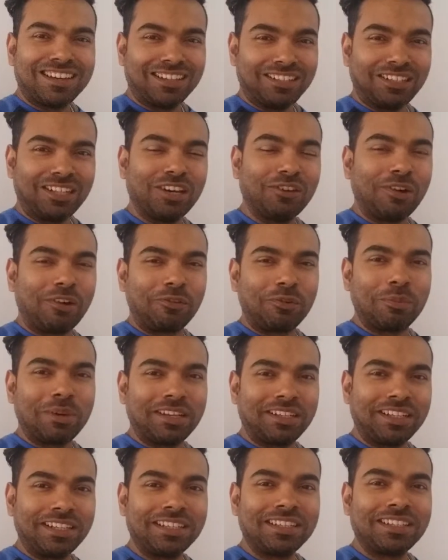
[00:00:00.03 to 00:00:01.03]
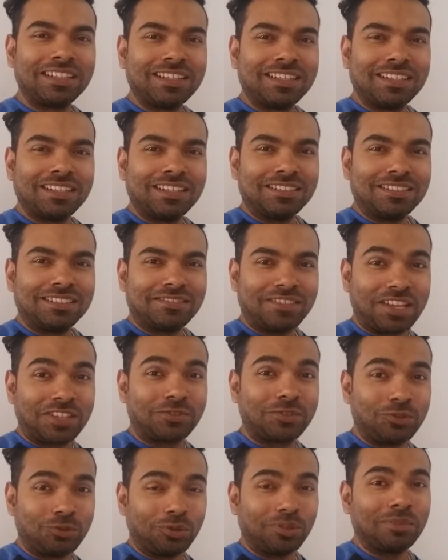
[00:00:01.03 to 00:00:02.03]
Hello everybody, thanks
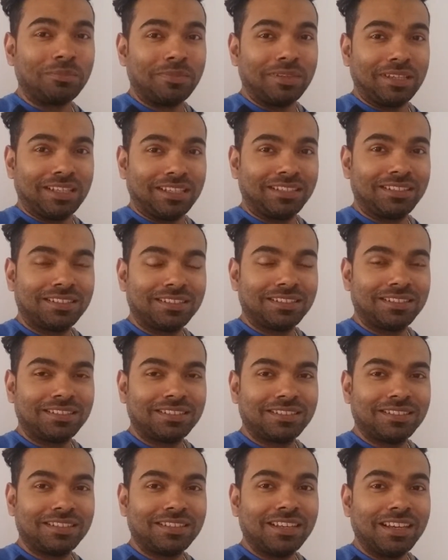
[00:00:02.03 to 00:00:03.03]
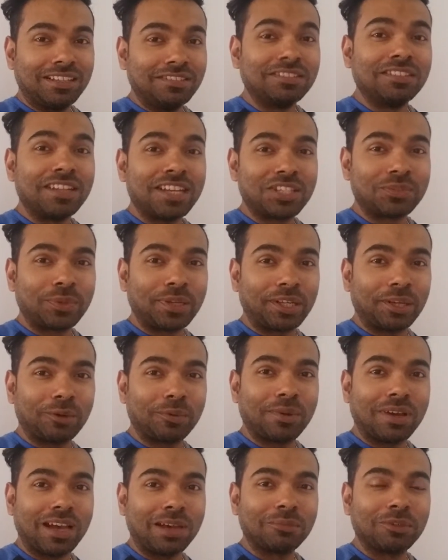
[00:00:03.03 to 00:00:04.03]
for joining me. In today's video,
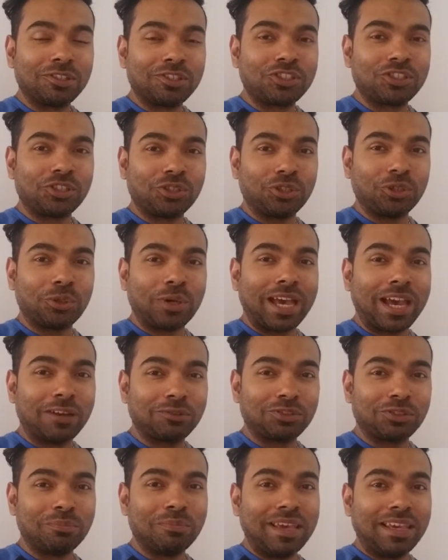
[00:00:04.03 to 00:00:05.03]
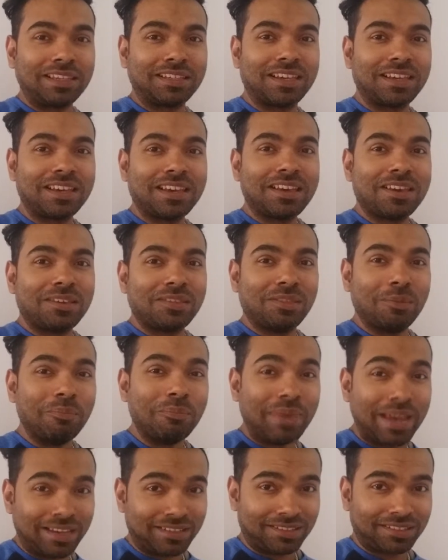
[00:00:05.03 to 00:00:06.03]
I'm going to show you how to make the
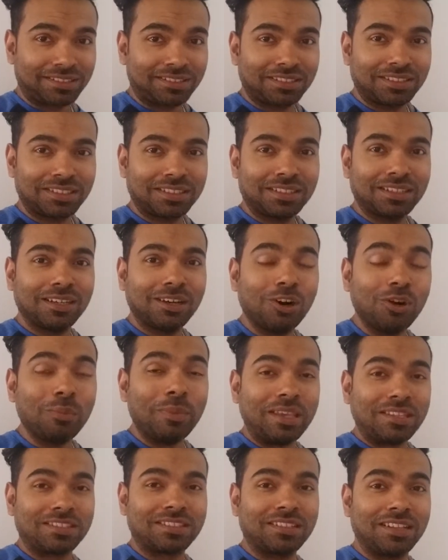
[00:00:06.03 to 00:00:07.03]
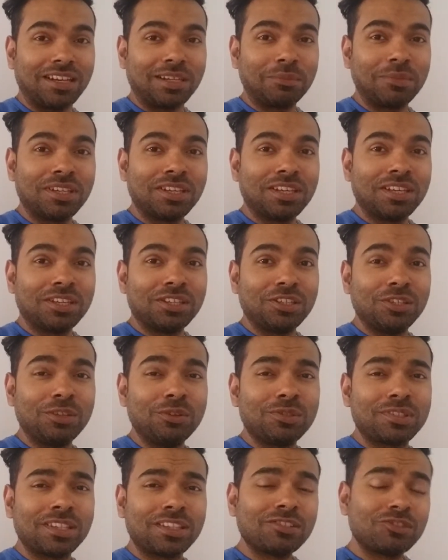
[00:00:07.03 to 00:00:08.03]
best homemade slime
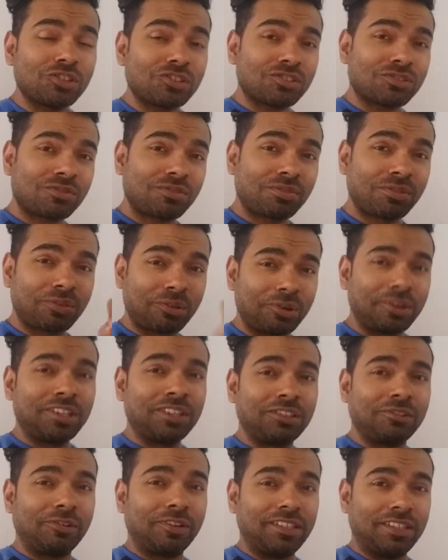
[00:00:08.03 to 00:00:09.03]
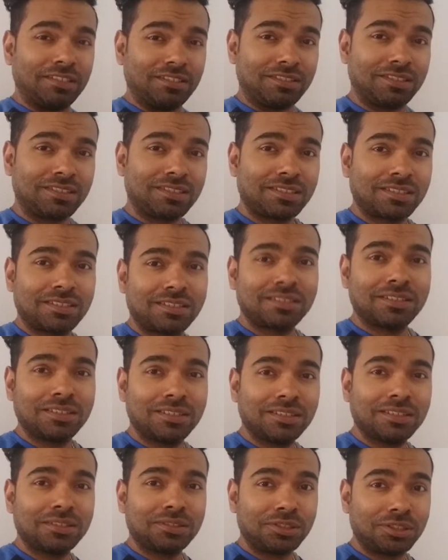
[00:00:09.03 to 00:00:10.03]
using just 3 ingredients:
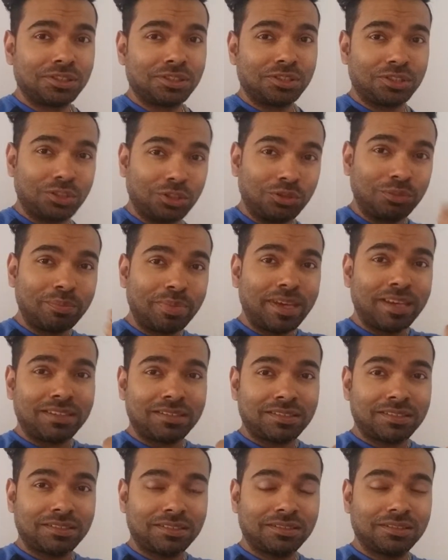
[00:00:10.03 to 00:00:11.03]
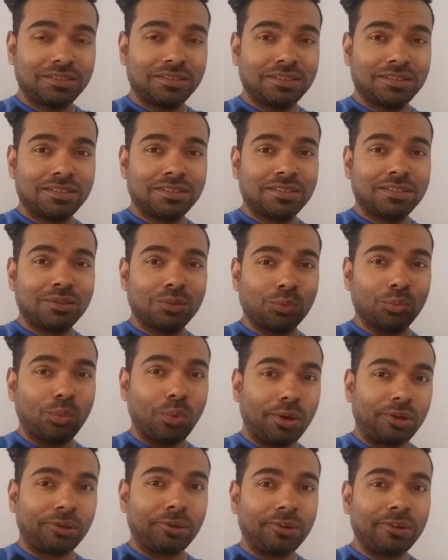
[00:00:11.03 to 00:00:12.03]
toothpaste,
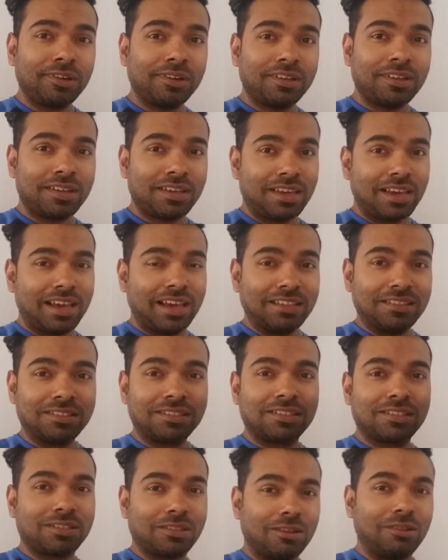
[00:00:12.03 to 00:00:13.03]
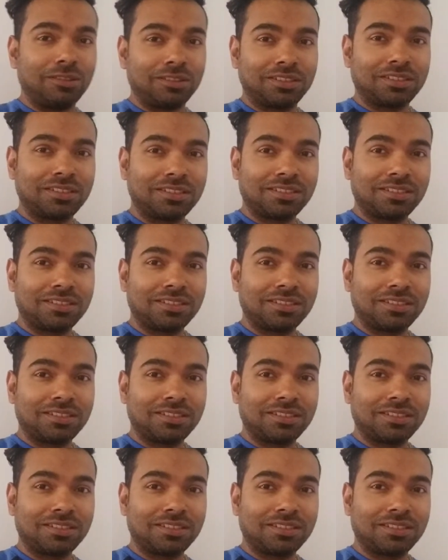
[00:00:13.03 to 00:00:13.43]
water, and salt.